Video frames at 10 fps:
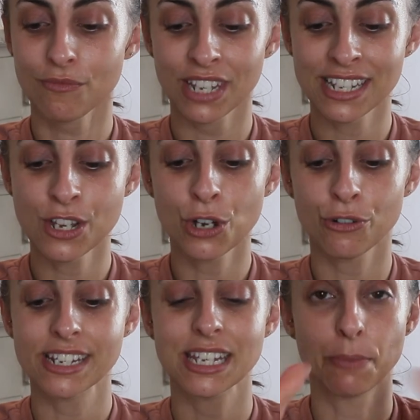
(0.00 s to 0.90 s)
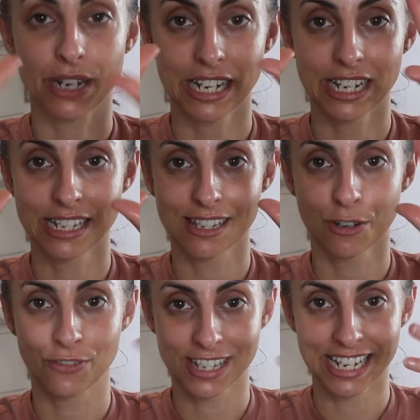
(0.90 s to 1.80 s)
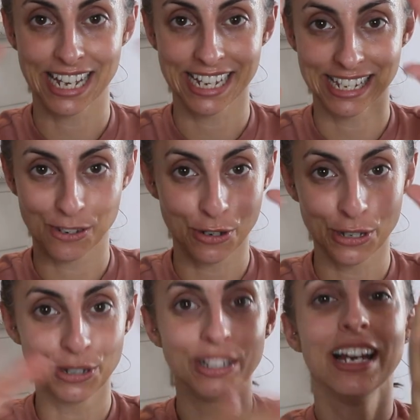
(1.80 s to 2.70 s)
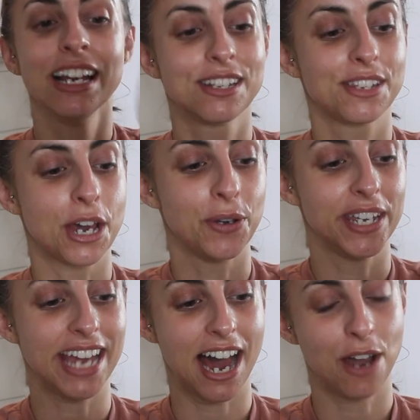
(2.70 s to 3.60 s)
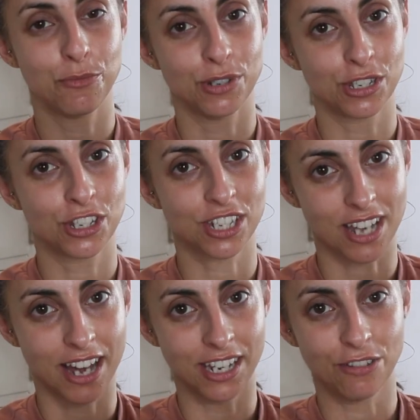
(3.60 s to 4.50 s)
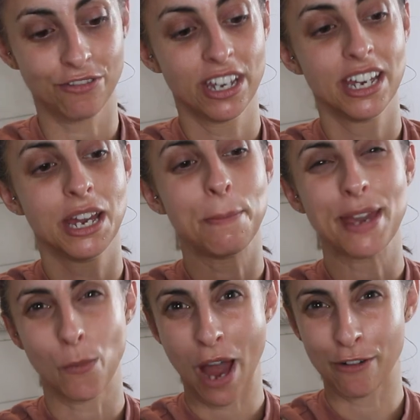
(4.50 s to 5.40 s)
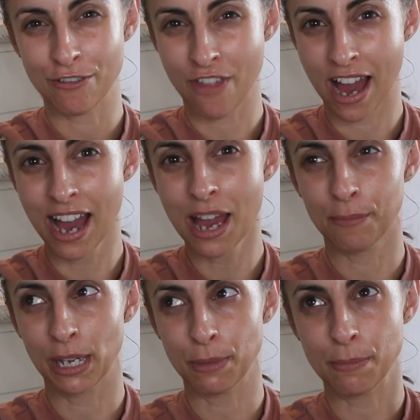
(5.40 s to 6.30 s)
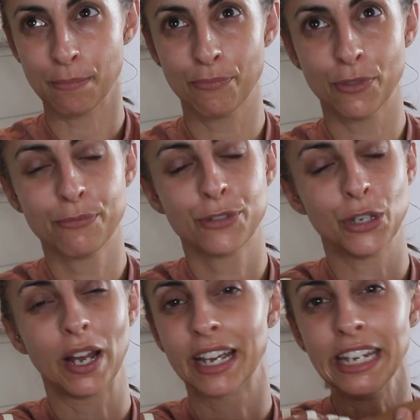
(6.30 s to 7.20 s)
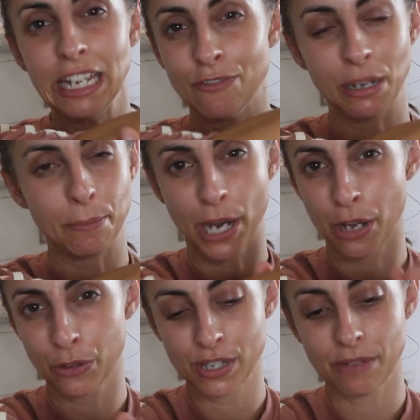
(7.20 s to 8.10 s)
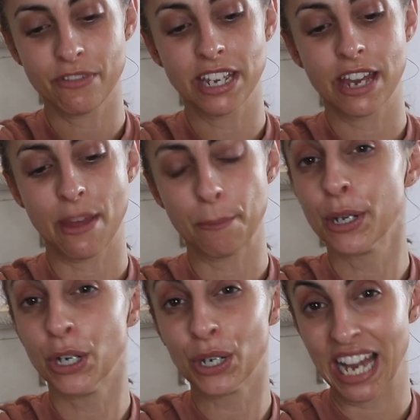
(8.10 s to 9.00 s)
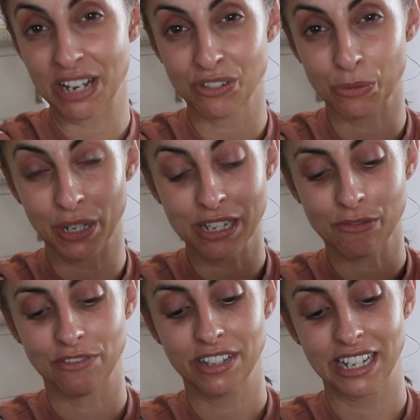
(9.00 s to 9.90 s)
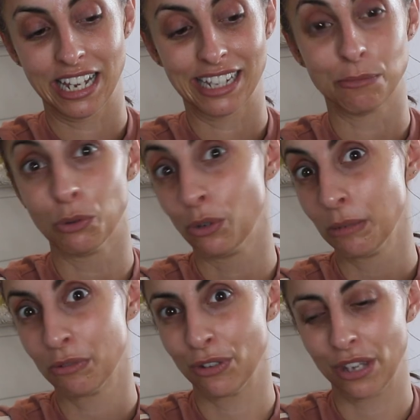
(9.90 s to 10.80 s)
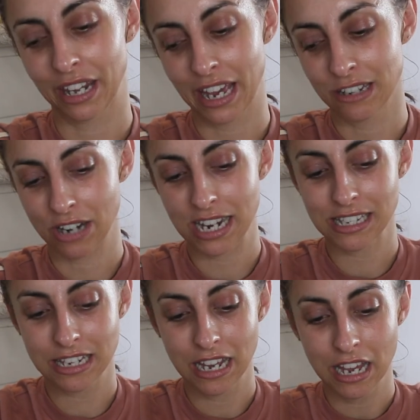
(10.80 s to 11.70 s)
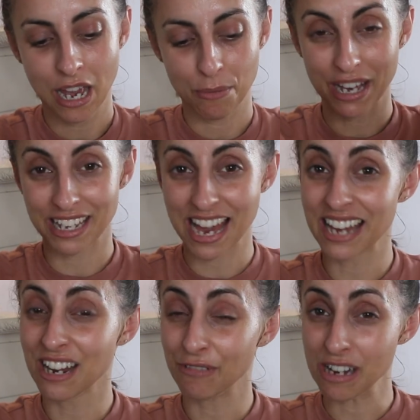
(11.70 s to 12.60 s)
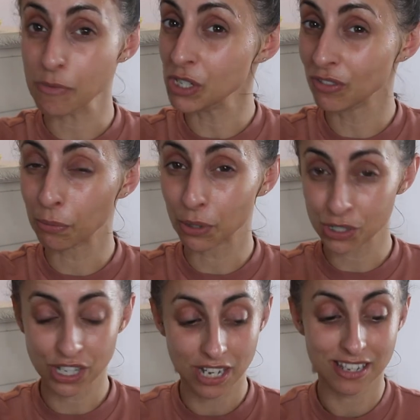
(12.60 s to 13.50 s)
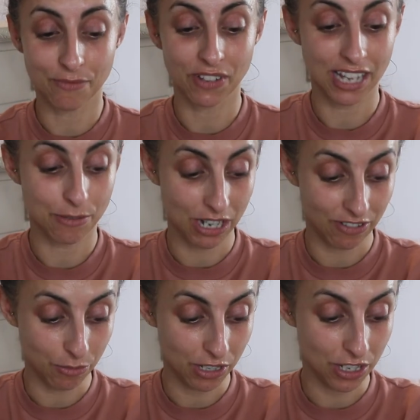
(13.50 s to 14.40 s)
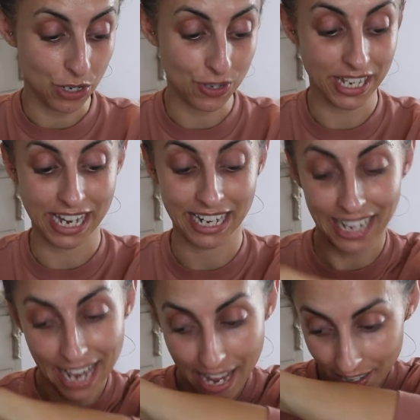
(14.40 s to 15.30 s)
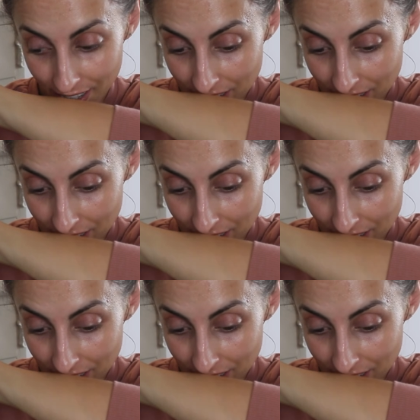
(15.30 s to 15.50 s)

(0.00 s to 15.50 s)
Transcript: It's not greasy, but it is obviously, it's an oil. So yeah, I would just kind of be aware of that and maybe do like an evening bath or something and then put it on afterwards rather than like the morning before you're going to get dressed but again a really beautiful product something that I am definitely going to use again and again